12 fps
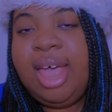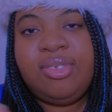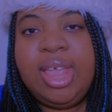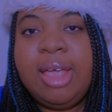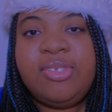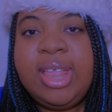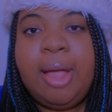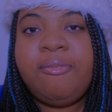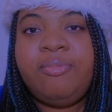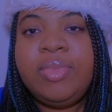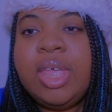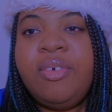That's
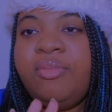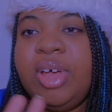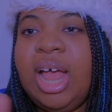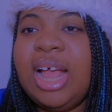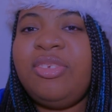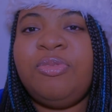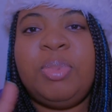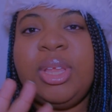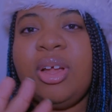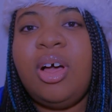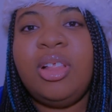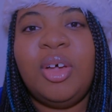not, I
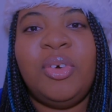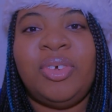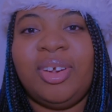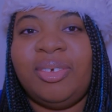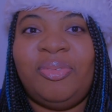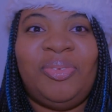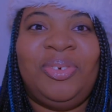spit all over